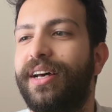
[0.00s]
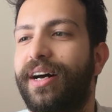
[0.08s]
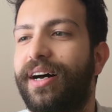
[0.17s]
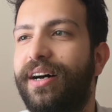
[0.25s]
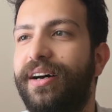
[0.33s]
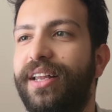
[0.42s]

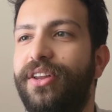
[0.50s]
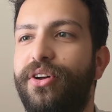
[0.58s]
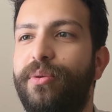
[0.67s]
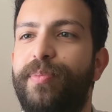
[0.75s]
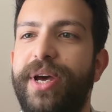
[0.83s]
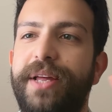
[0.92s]
a
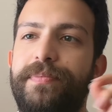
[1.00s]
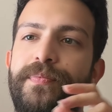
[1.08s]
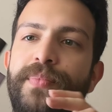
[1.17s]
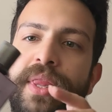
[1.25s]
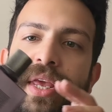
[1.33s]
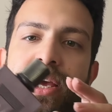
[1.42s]
little bit.
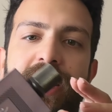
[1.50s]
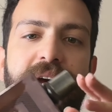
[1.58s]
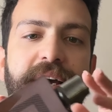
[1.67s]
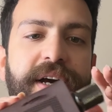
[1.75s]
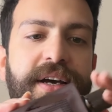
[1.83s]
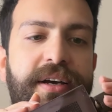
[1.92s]

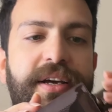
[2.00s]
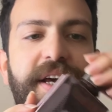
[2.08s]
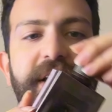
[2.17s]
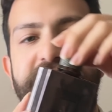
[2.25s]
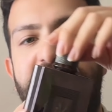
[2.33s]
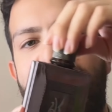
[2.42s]

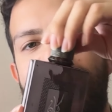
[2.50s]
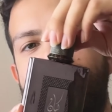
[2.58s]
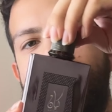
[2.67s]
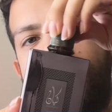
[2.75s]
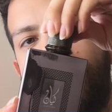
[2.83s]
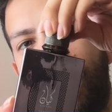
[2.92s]
It has
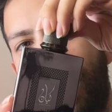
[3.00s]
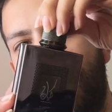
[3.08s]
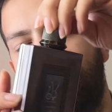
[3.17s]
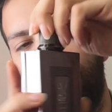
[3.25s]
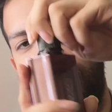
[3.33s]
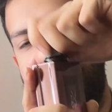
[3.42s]
a
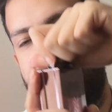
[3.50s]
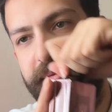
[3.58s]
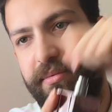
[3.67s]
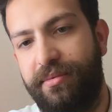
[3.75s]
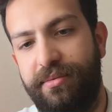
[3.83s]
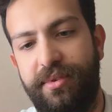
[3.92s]
cap that
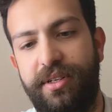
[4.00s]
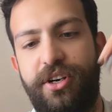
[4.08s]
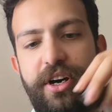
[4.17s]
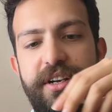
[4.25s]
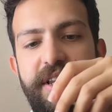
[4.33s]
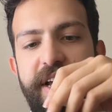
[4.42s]

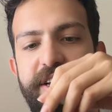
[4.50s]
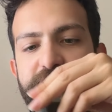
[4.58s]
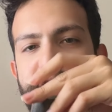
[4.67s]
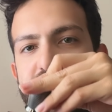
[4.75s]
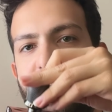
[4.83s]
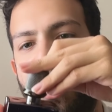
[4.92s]
kind of like
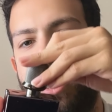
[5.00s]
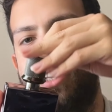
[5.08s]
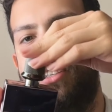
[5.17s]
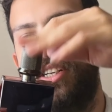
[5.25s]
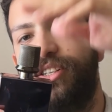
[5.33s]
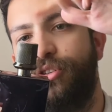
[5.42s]

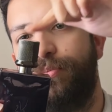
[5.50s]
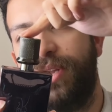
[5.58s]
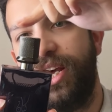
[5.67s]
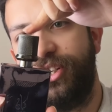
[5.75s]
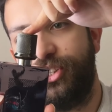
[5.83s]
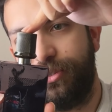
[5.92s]
slides into
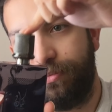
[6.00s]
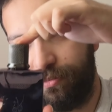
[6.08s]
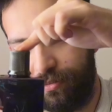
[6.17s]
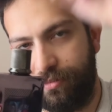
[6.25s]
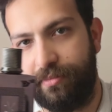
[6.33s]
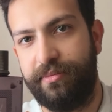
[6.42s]
place,
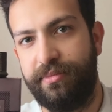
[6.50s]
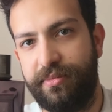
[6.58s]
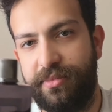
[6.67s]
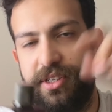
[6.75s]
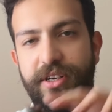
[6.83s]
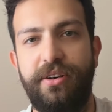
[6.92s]

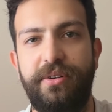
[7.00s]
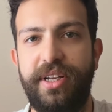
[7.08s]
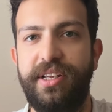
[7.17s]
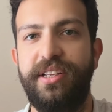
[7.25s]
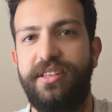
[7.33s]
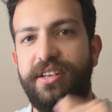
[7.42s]
so
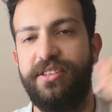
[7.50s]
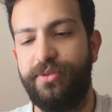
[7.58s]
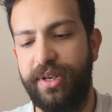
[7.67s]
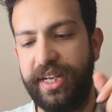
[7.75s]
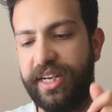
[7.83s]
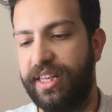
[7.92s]
it doesn't
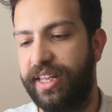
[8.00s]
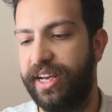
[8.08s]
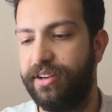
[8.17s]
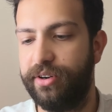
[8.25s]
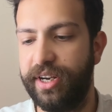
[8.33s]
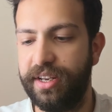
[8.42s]
really
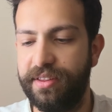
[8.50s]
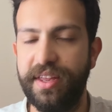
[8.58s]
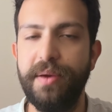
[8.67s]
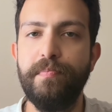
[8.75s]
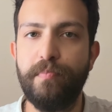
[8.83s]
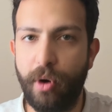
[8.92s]
click or
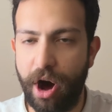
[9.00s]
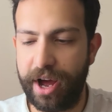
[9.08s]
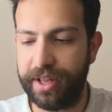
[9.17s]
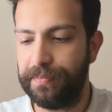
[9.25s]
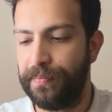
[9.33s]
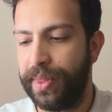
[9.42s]
anything.
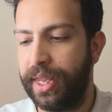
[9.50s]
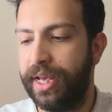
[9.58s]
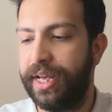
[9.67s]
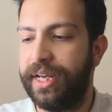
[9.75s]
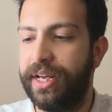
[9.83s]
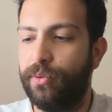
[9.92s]
But
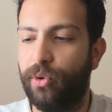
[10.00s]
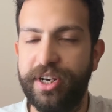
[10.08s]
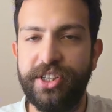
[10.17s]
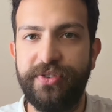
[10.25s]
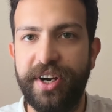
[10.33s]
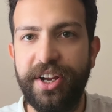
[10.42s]
what
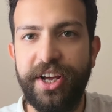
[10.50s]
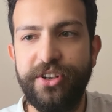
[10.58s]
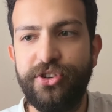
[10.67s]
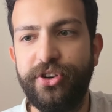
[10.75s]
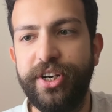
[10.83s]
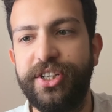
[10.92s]
is very
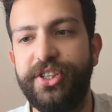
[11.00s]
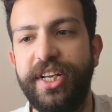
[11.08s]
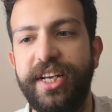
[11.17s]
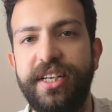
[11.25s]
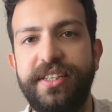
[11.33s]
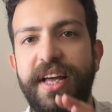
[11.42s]

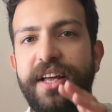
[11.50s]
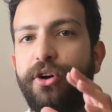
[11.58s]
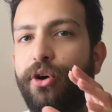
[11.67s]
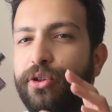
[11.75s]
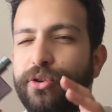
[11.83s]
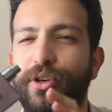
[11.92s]
interesting is that
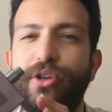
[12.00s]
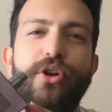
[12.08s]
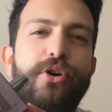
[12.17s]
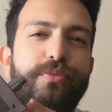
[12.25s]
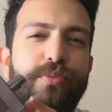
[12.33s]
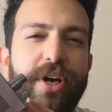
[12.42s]
although
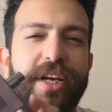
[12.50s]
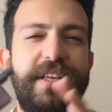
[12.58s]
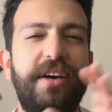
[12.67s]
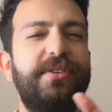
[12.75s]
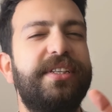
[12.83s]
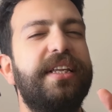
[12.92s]
note
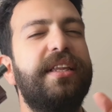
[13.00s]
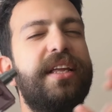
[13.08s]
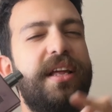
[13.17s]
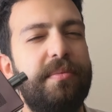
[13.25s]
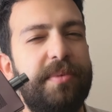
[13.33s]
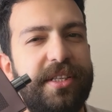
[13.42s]
breakdown is a
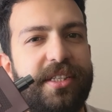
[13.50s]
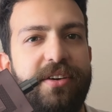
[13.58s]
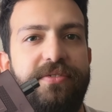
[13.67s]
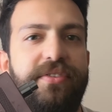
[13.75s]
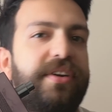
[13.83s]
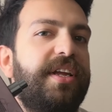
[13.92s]
little bit
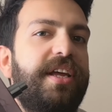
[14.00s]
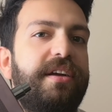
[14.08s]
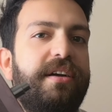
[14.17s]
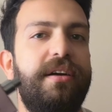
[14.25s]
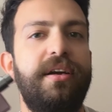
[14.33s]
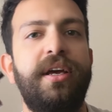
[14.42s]
different here,